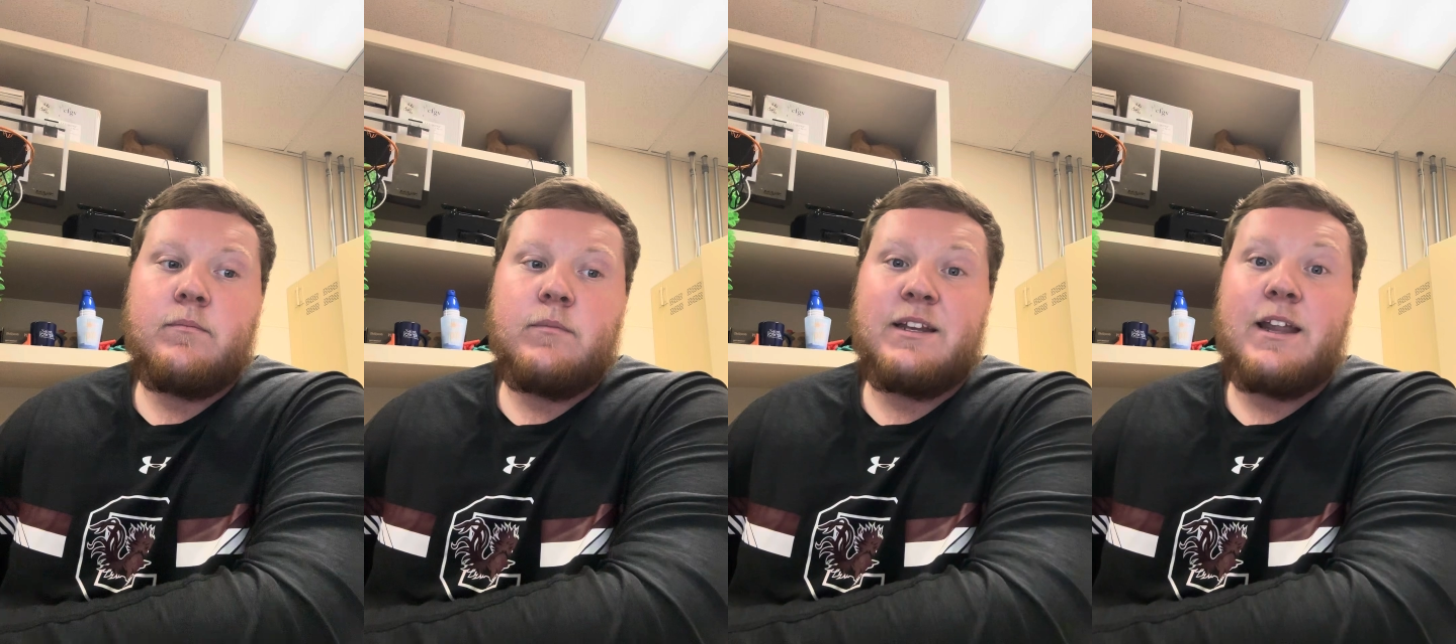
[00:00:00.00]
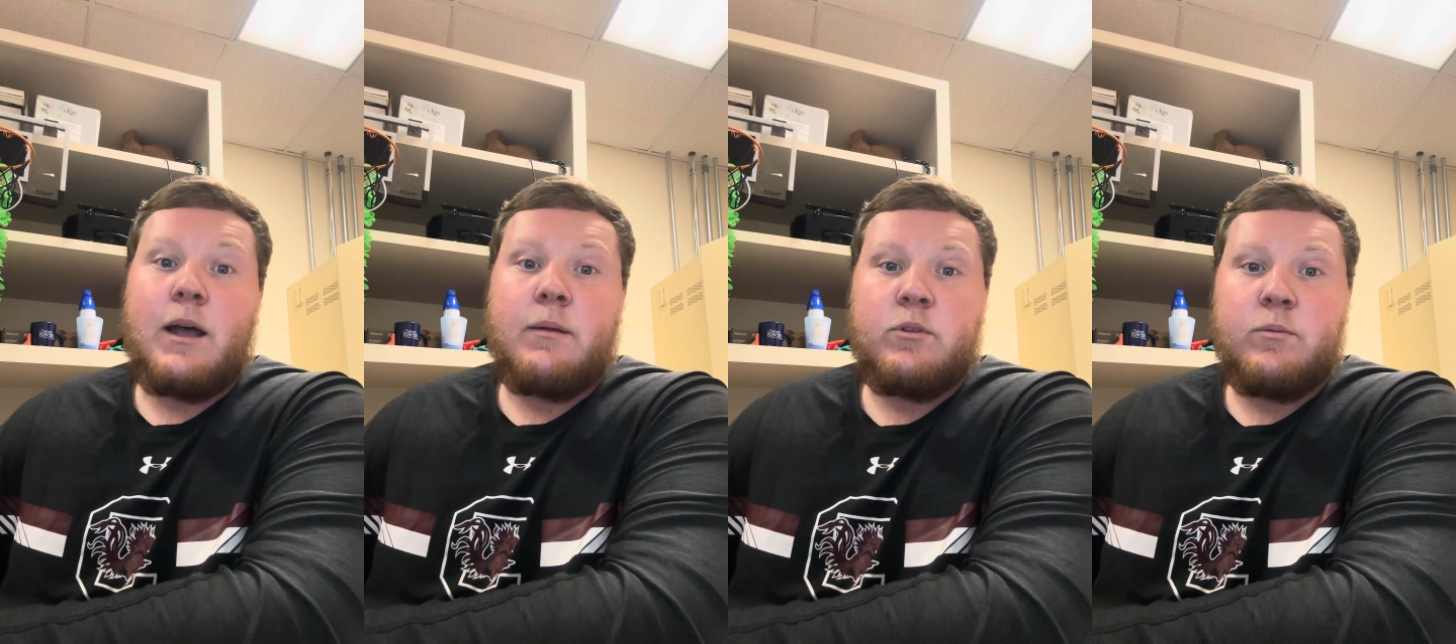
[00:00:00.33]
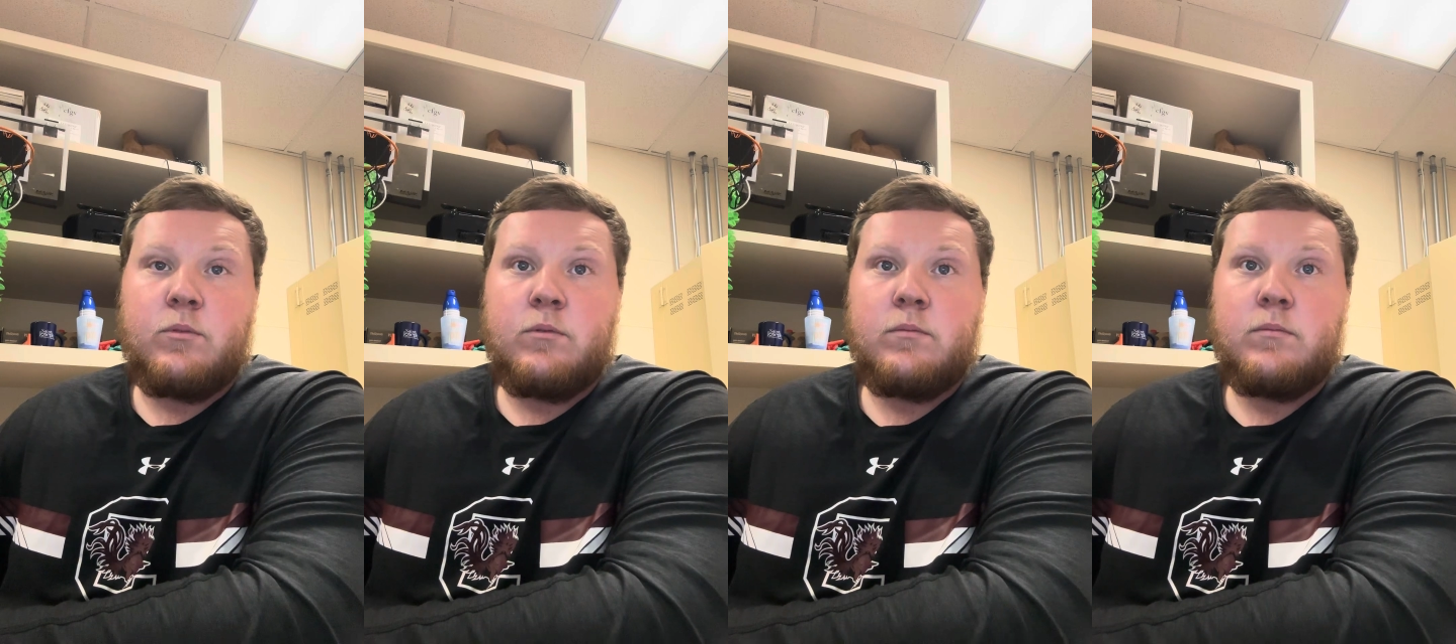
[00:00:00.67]

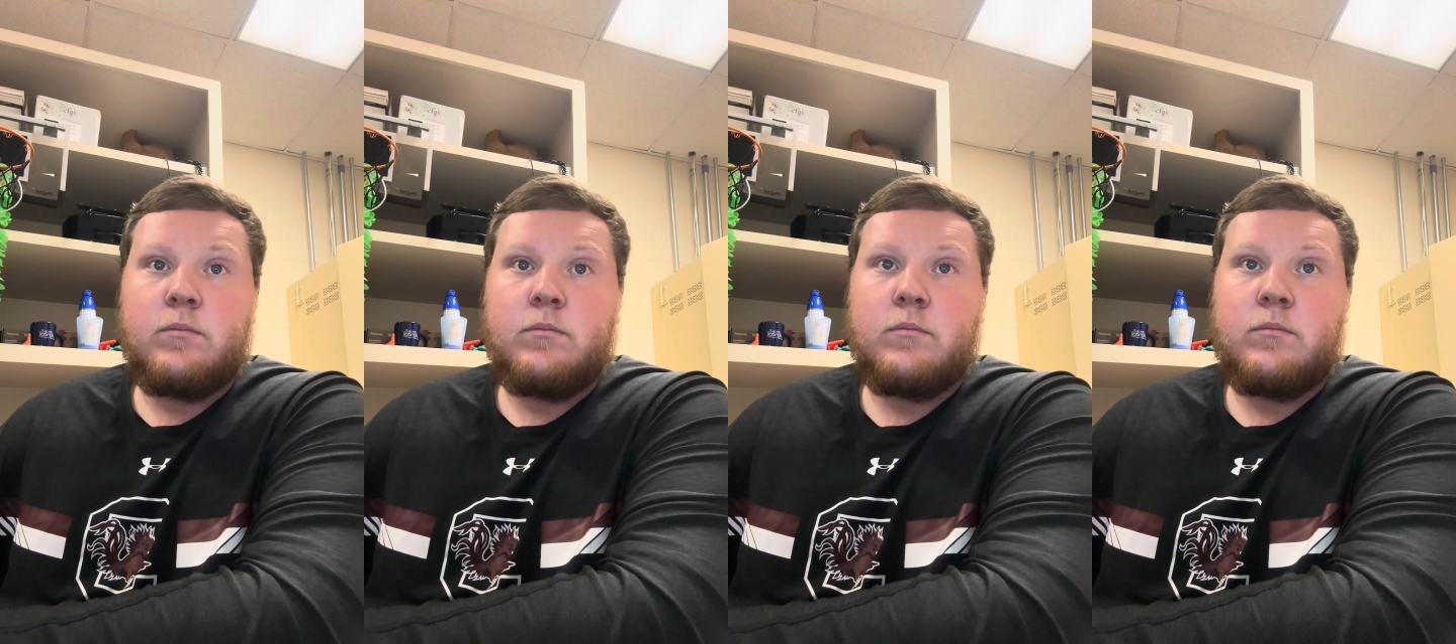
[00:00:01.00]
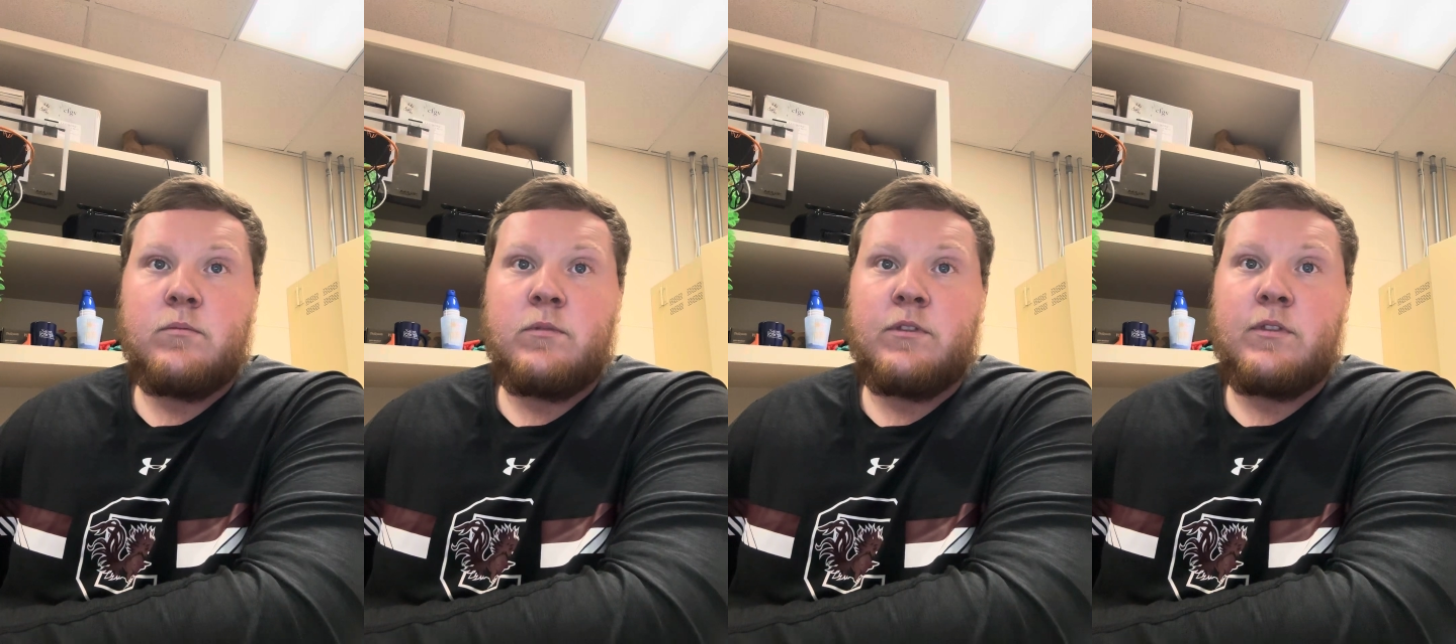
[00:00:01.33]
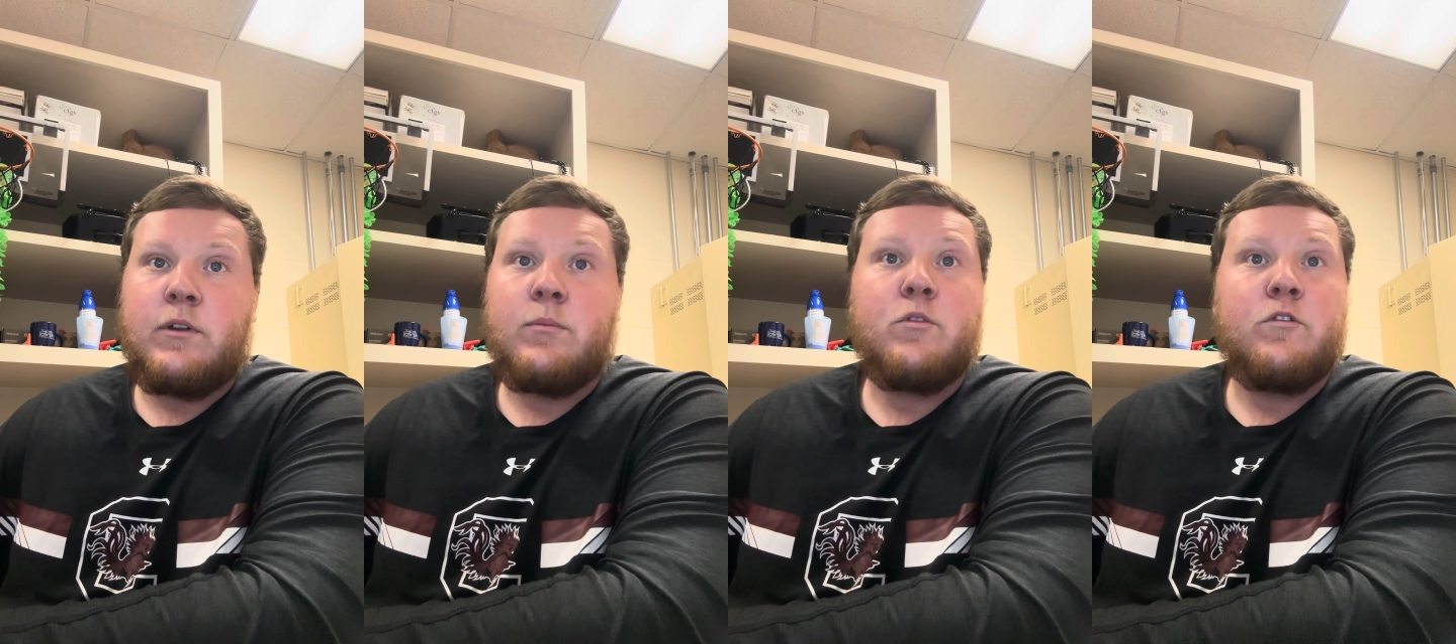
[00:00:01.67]
adaptable with
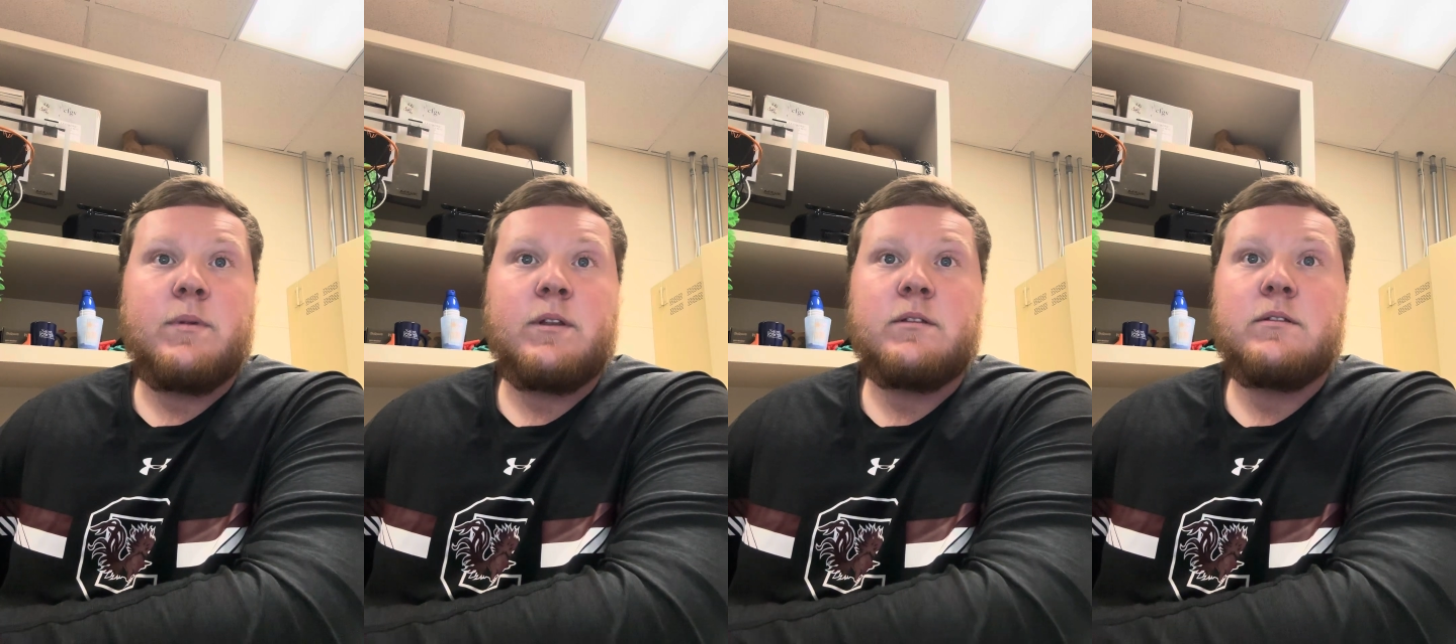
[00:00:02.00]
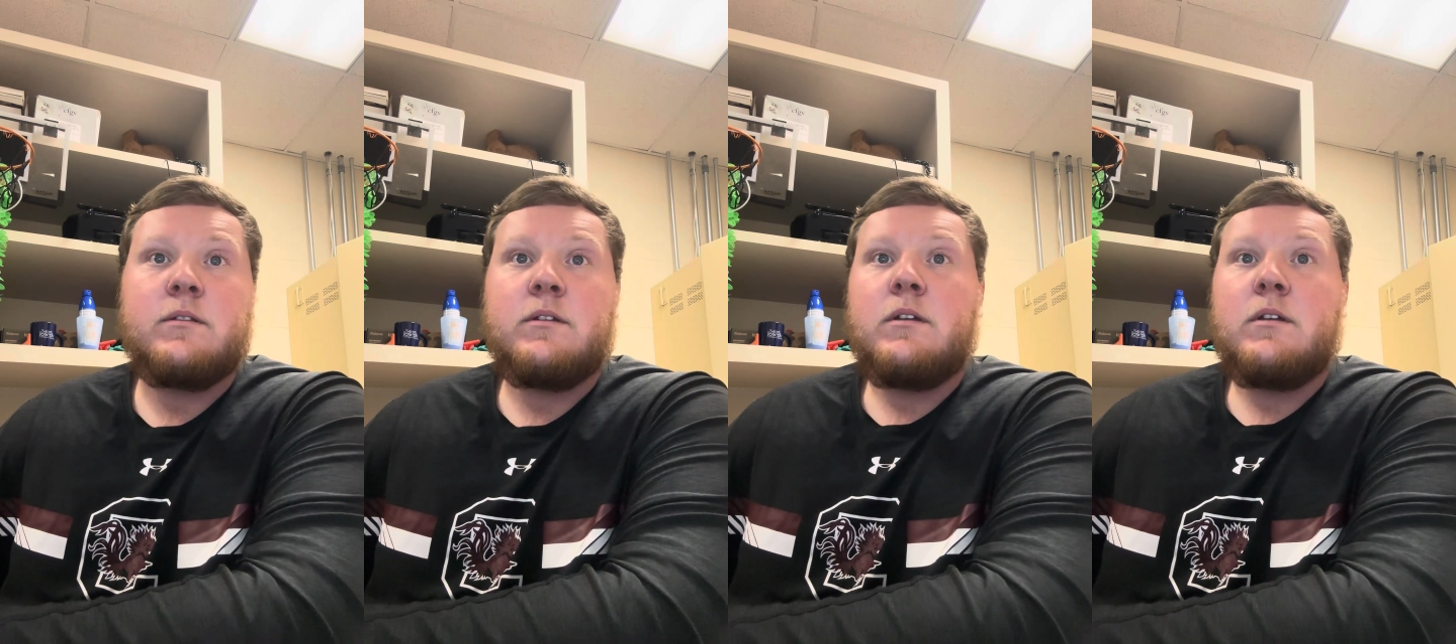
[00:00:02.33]
their movements.